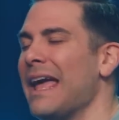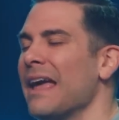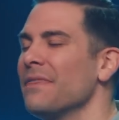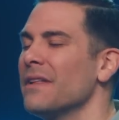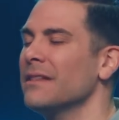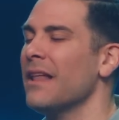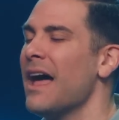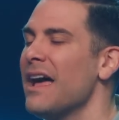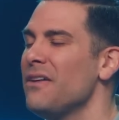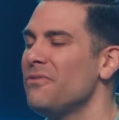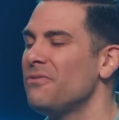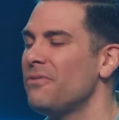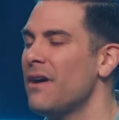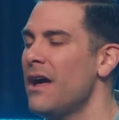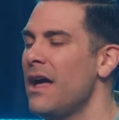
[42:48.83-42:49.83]
and the
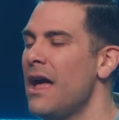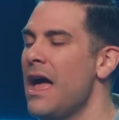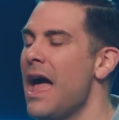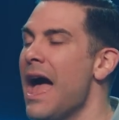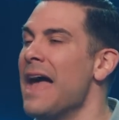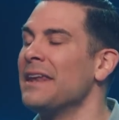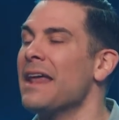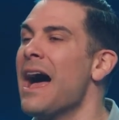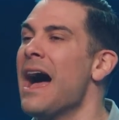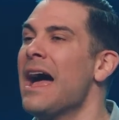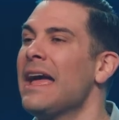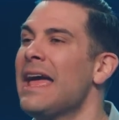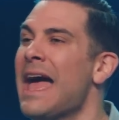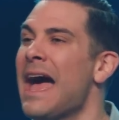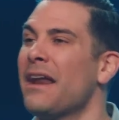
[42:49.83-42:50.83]
life, and
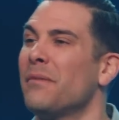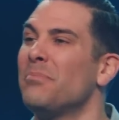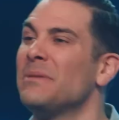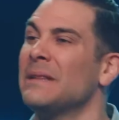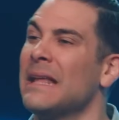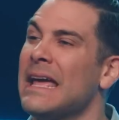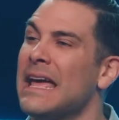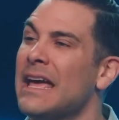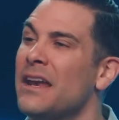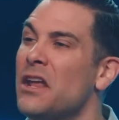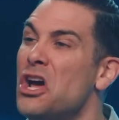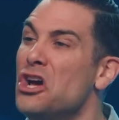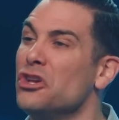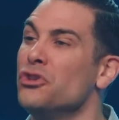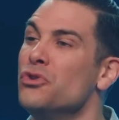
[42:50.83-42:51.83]
I had a plan
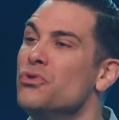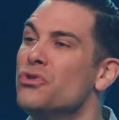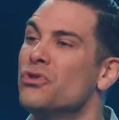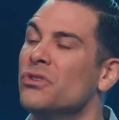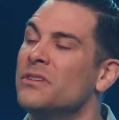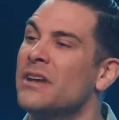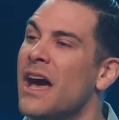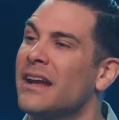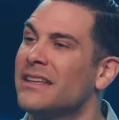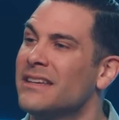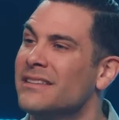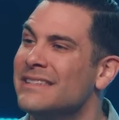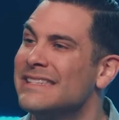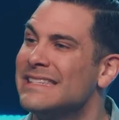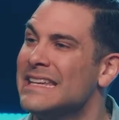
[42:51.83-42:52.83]
you could not
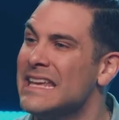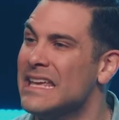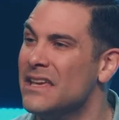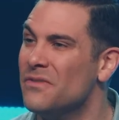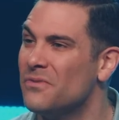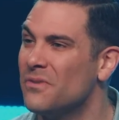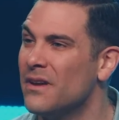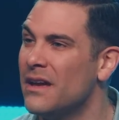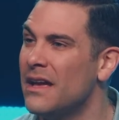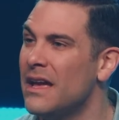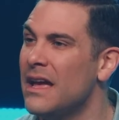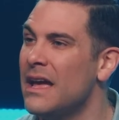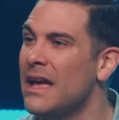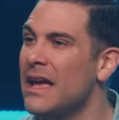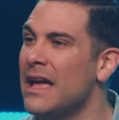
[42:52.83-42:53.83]
conceive,
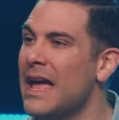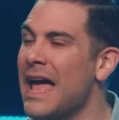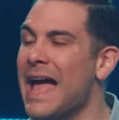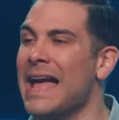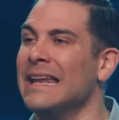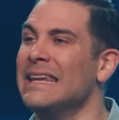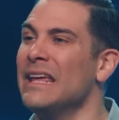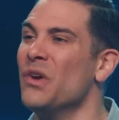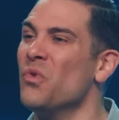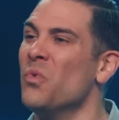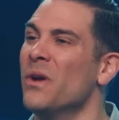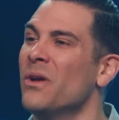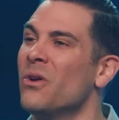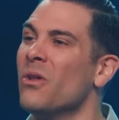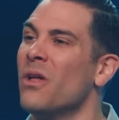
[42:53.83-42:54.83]
and it
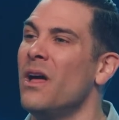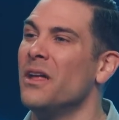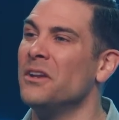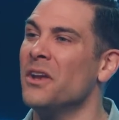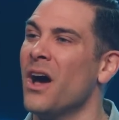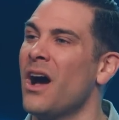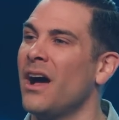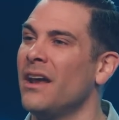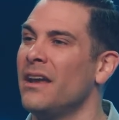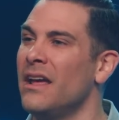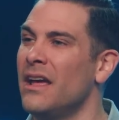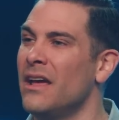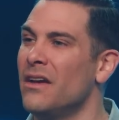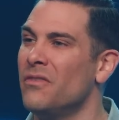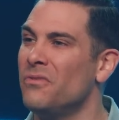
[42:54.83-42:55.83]
will not
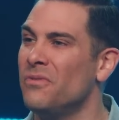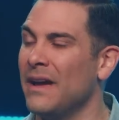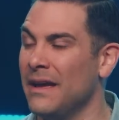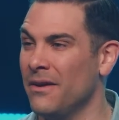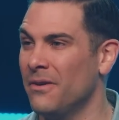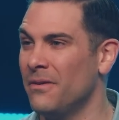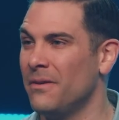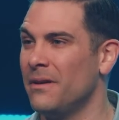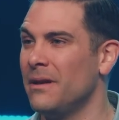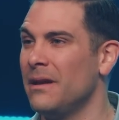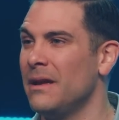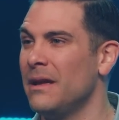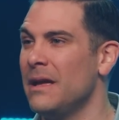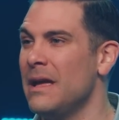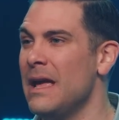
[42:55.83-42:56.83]
fail.
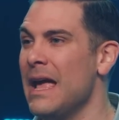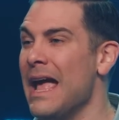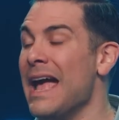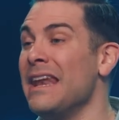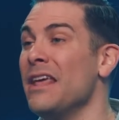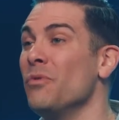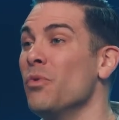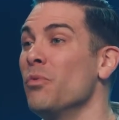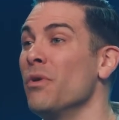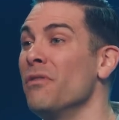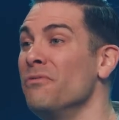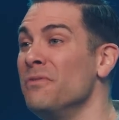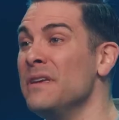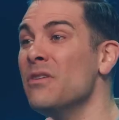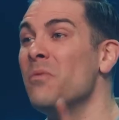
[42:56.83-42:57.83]
And it will
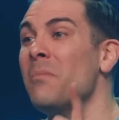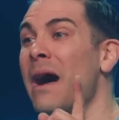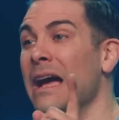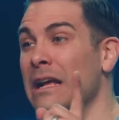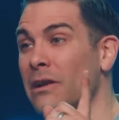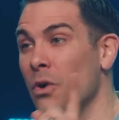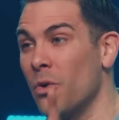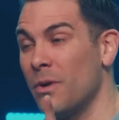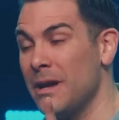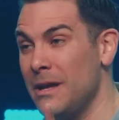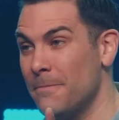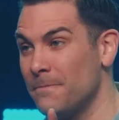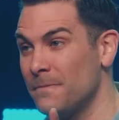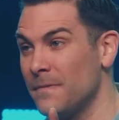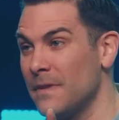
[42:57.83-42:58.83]
reveal my glory,
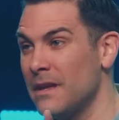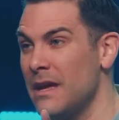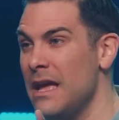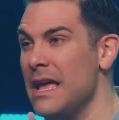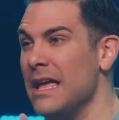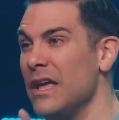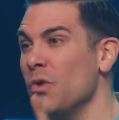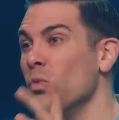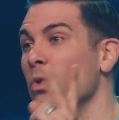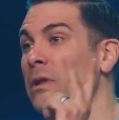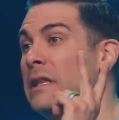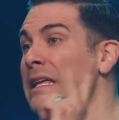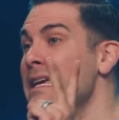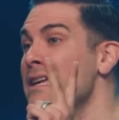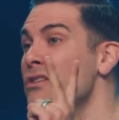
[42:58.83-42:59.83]
it will
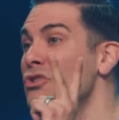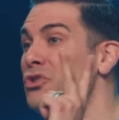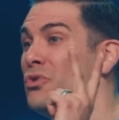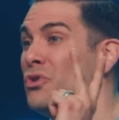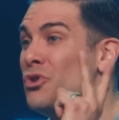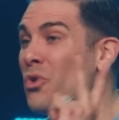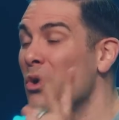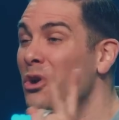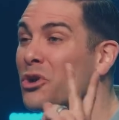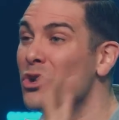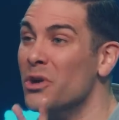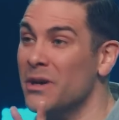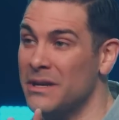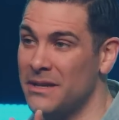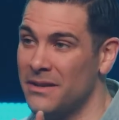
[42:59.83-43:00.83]
lead to your
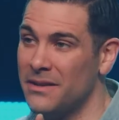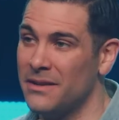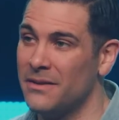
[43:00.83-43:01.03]
good,